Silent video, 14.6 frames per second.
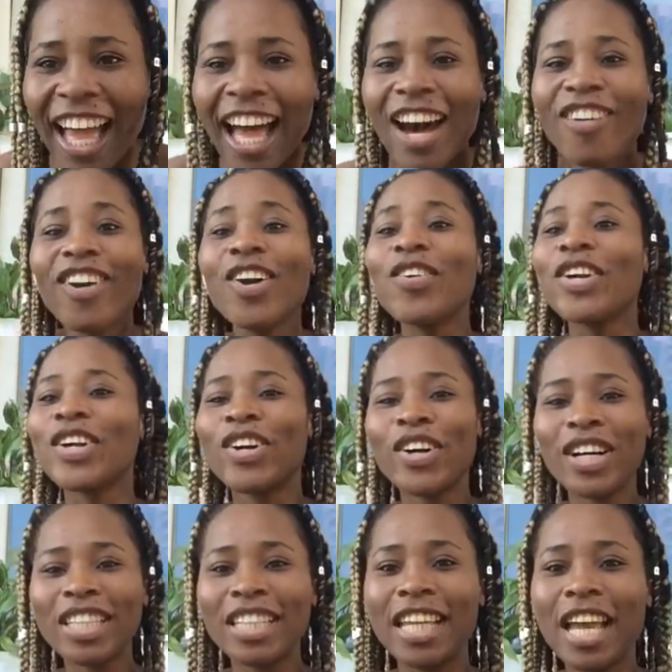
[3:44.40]
And when we
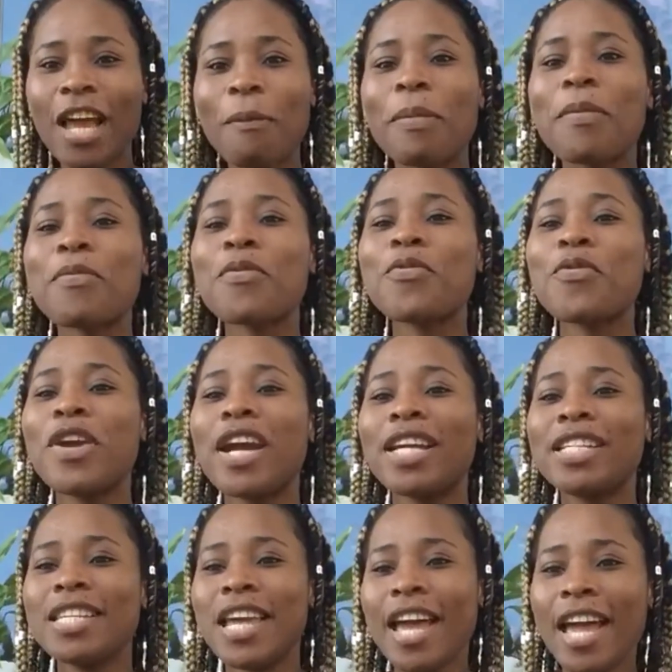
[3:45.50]
got there, people were
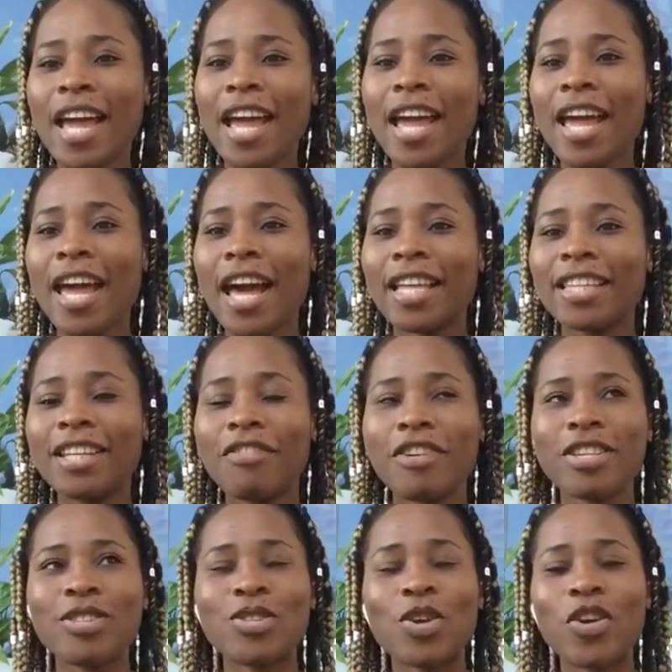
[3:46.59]
there at the
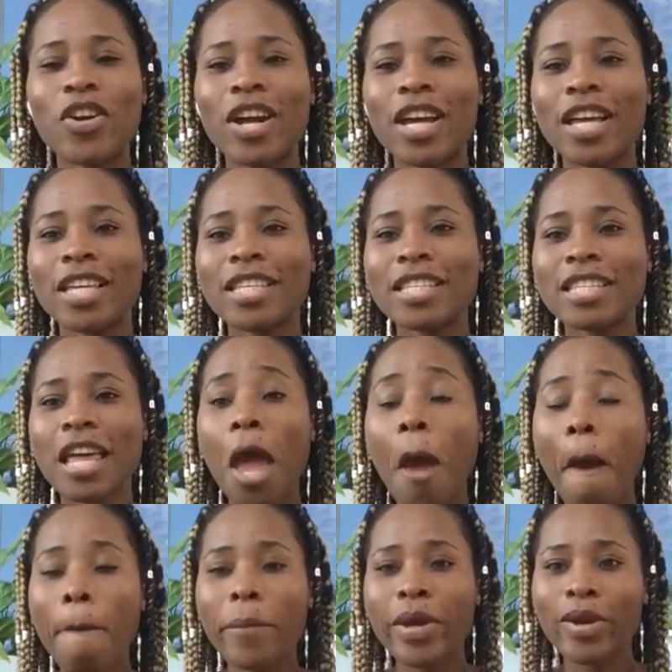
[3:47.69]
restaurant,
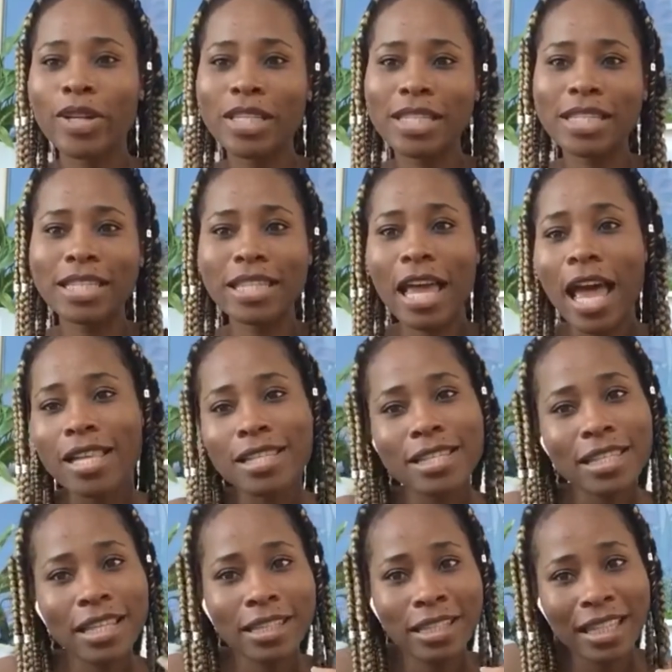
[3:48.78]
because
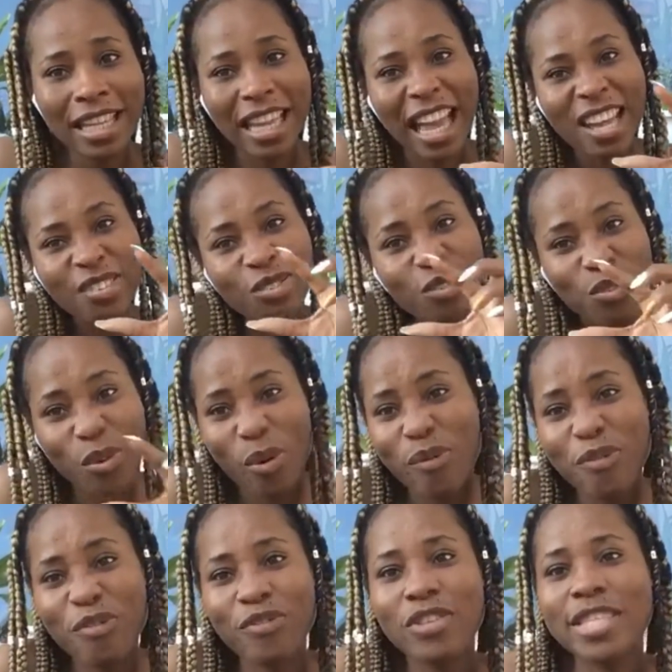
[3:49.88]
that's the kind of
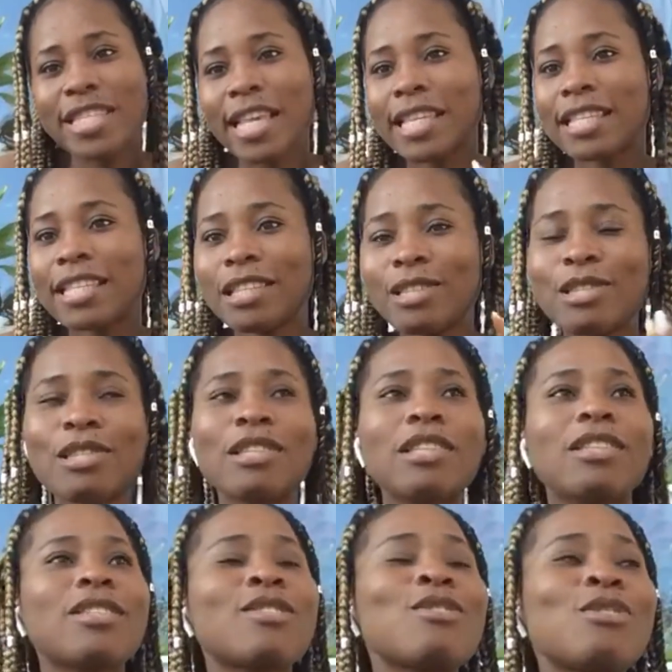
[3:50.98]
setting
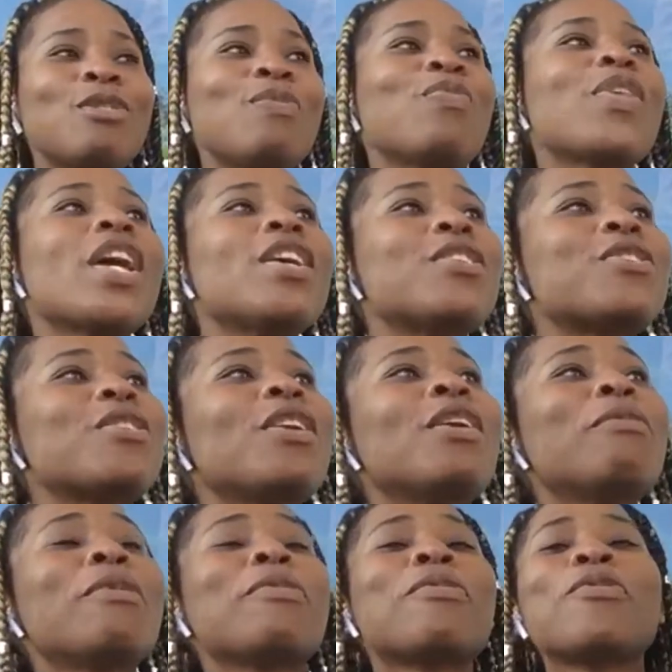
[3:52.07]
too.
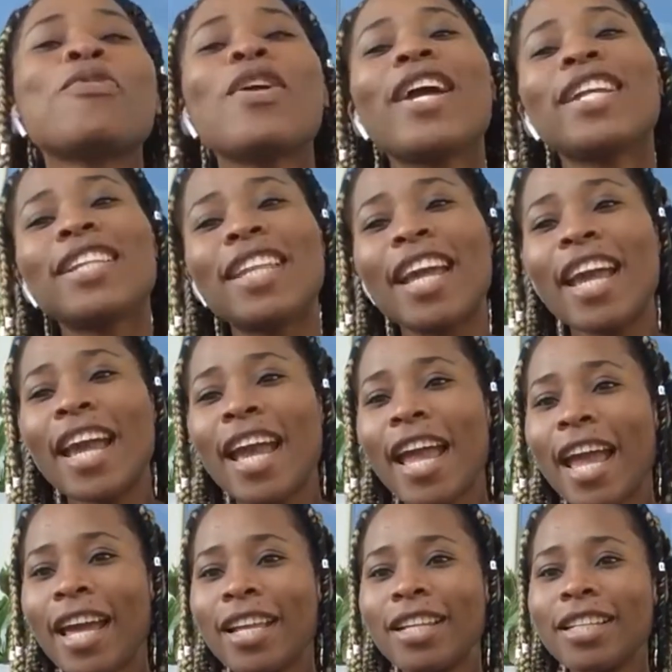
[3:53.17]
So people were there,
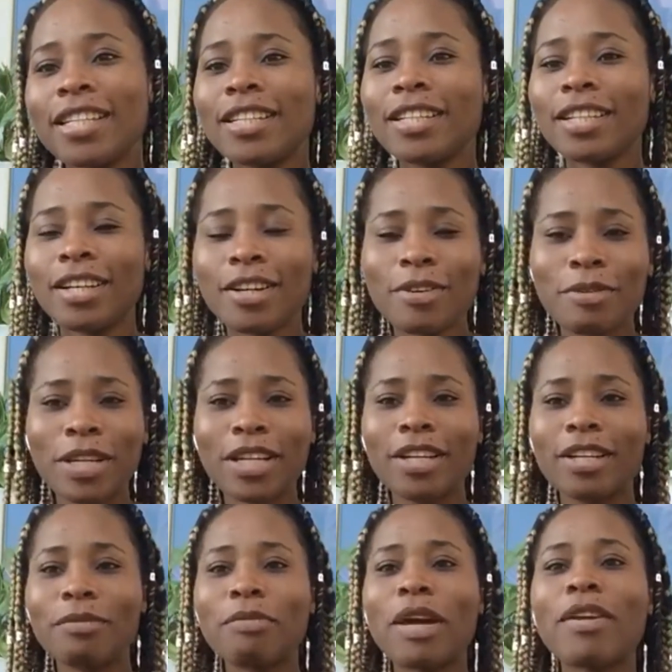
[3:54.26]
and oh my
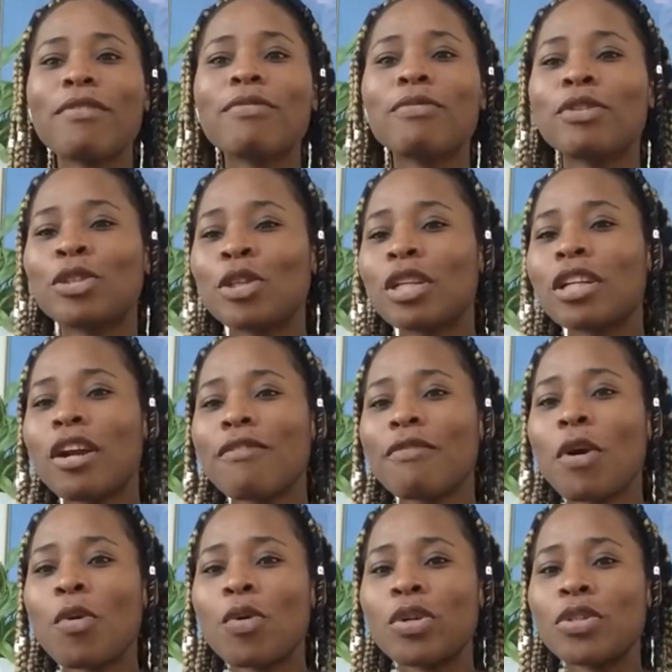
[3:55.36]
god, my
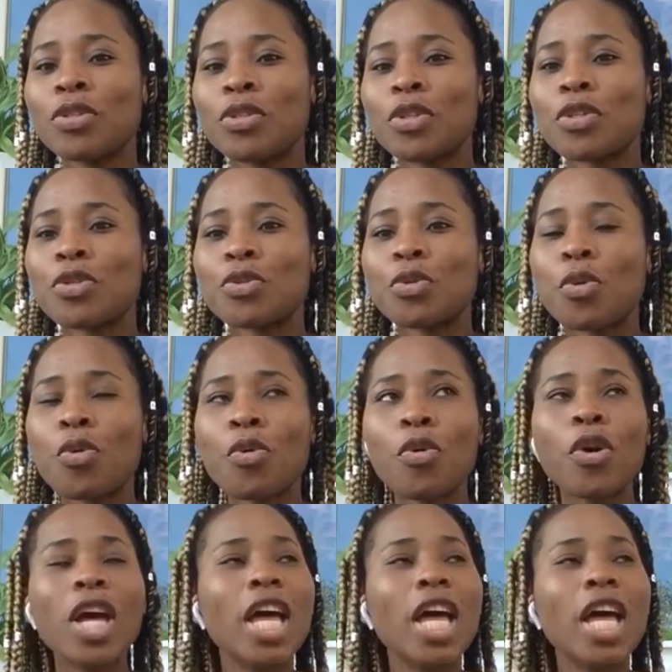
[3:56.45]
photographer was just so